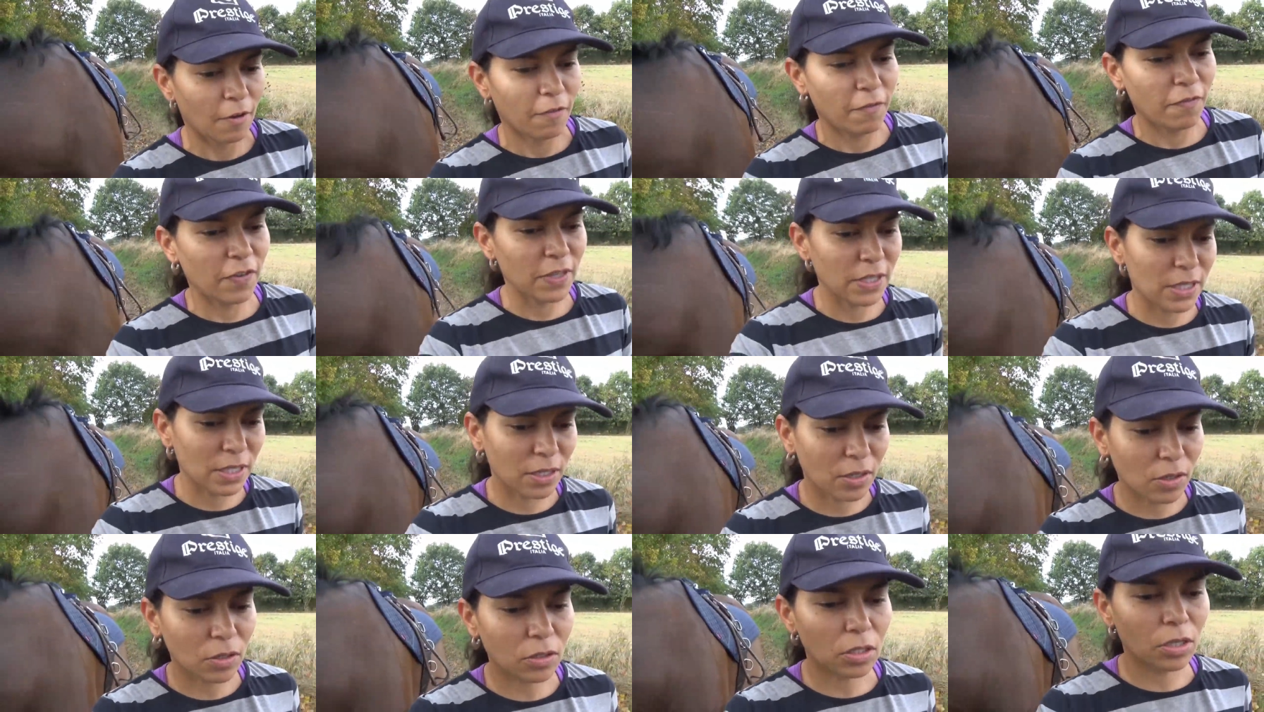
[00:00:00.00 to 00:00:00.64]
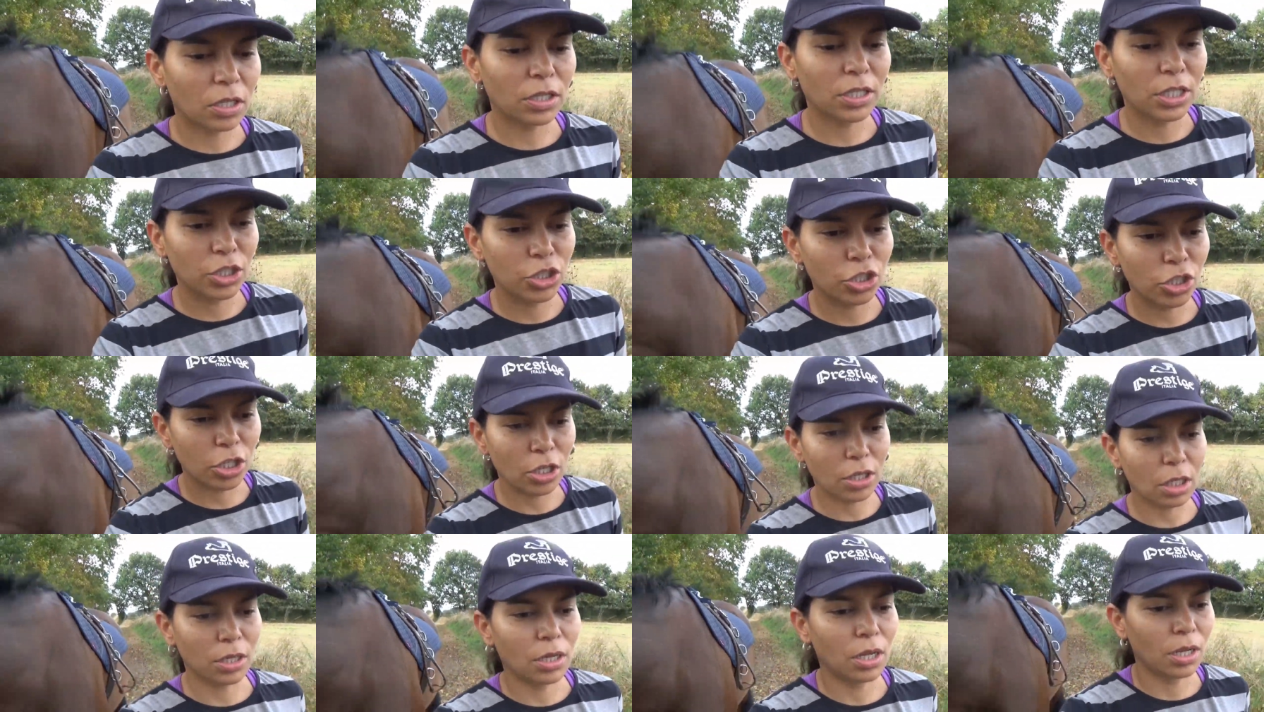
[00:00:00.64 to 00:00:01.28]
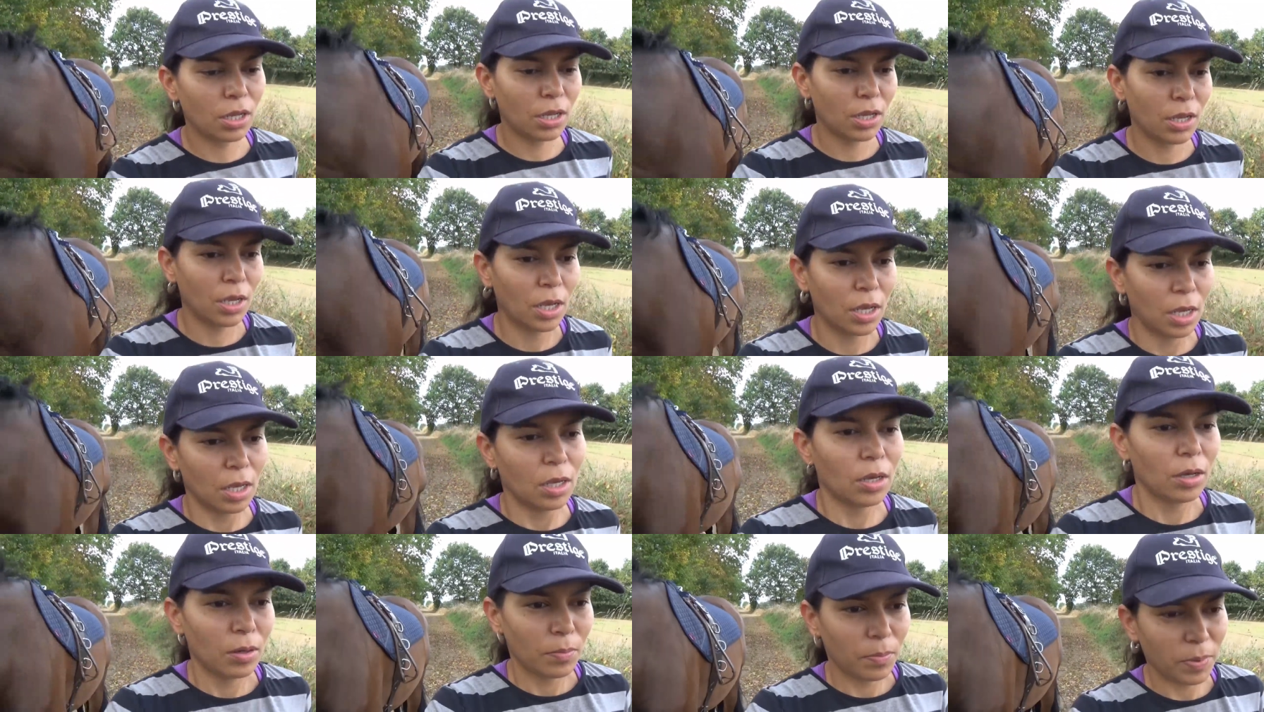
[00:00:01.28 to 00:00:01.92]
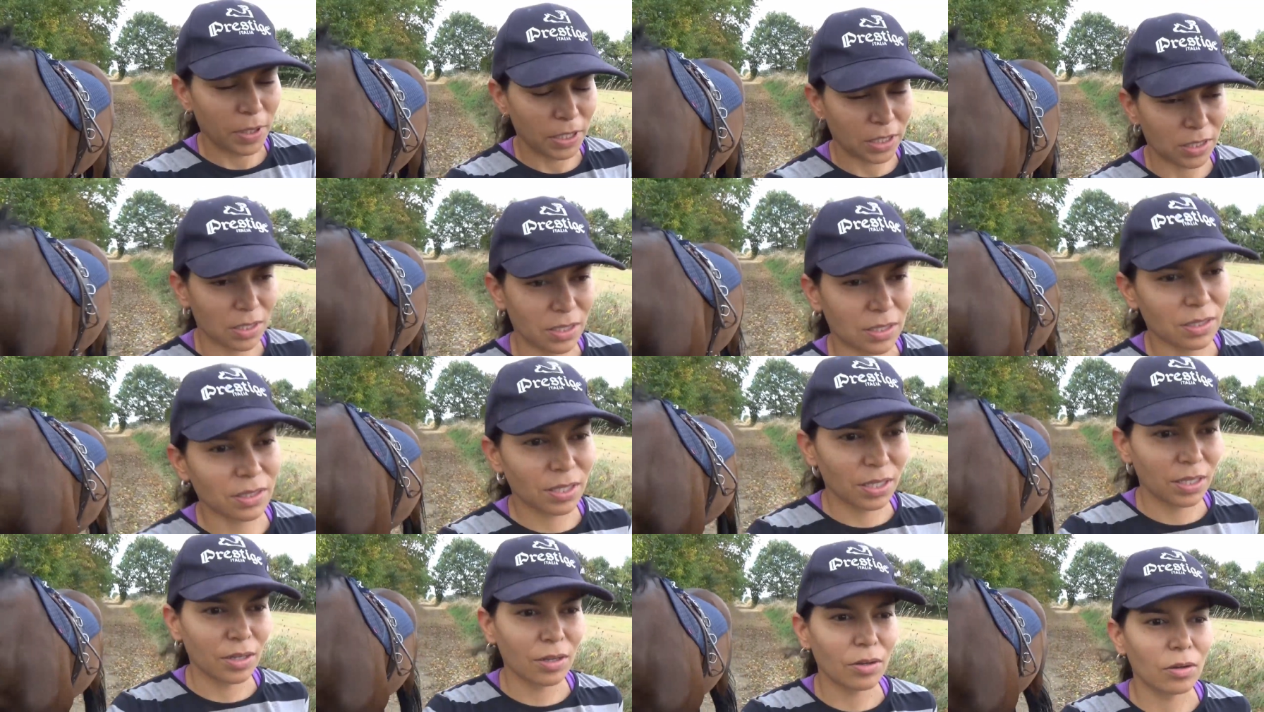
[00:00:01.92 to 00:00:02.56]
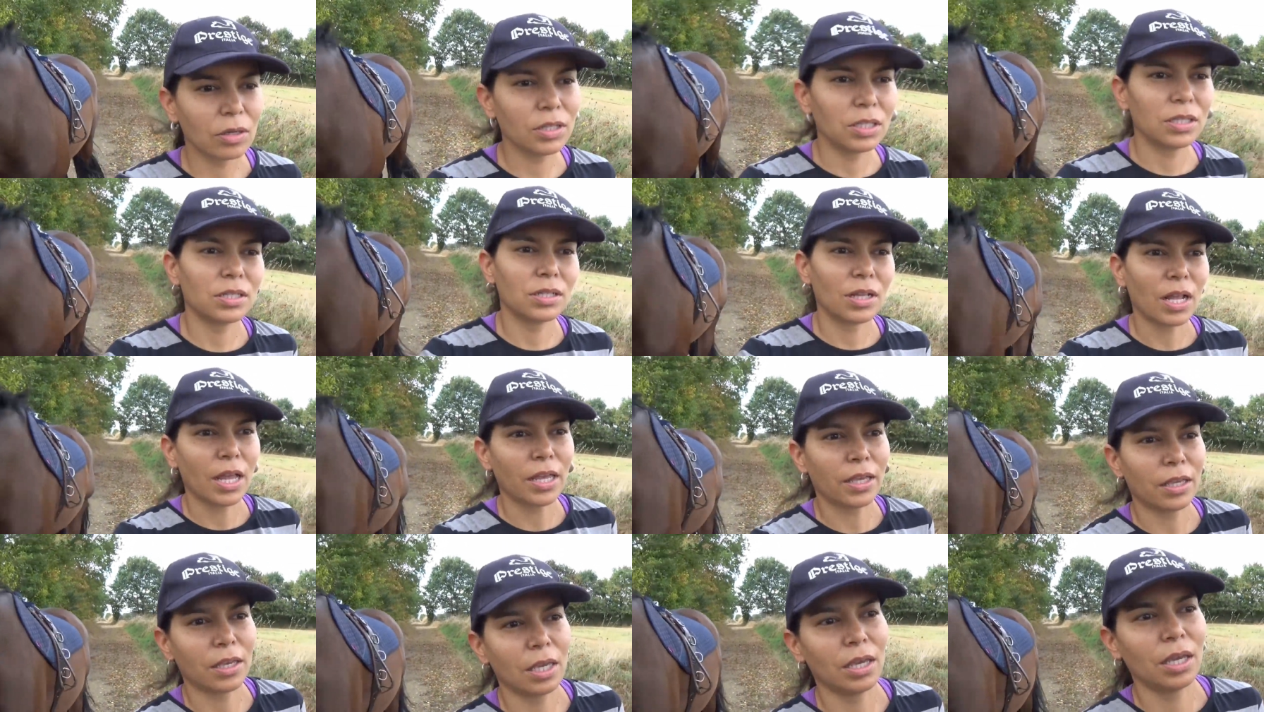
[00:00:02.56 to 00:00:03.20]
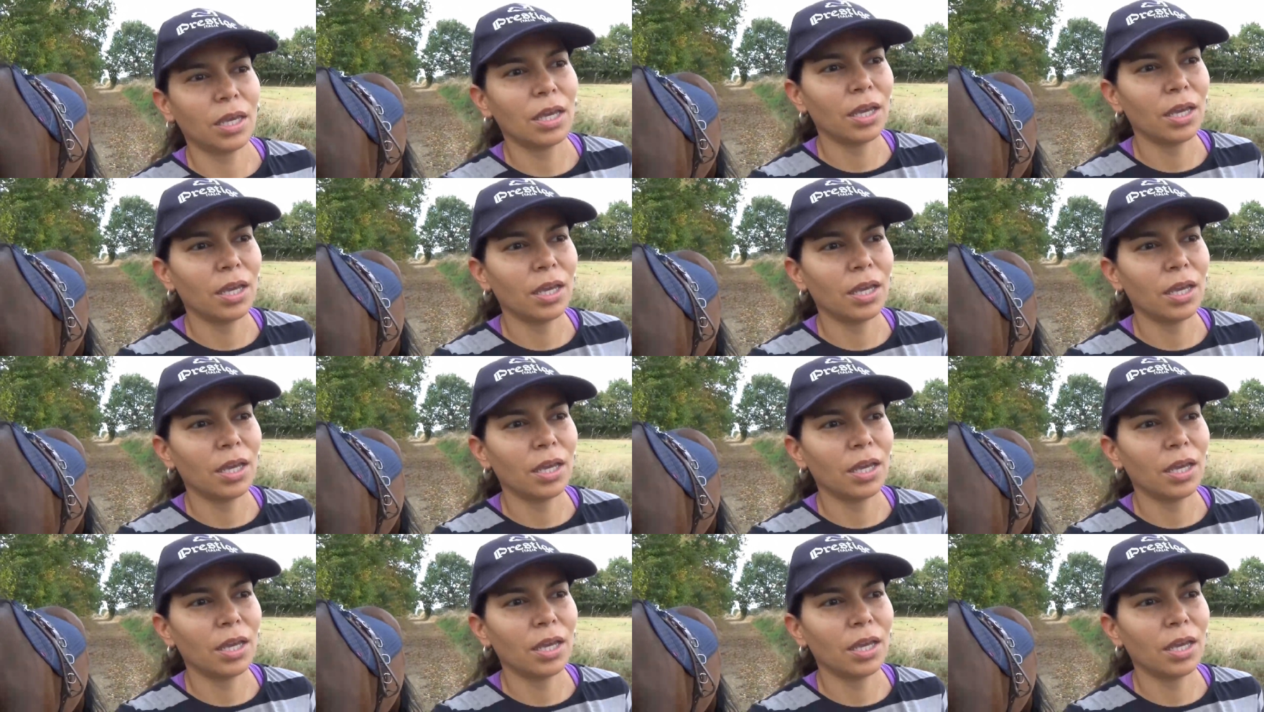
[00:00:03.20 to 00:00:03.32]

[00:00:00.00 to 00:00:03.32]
physical condition, but still it's like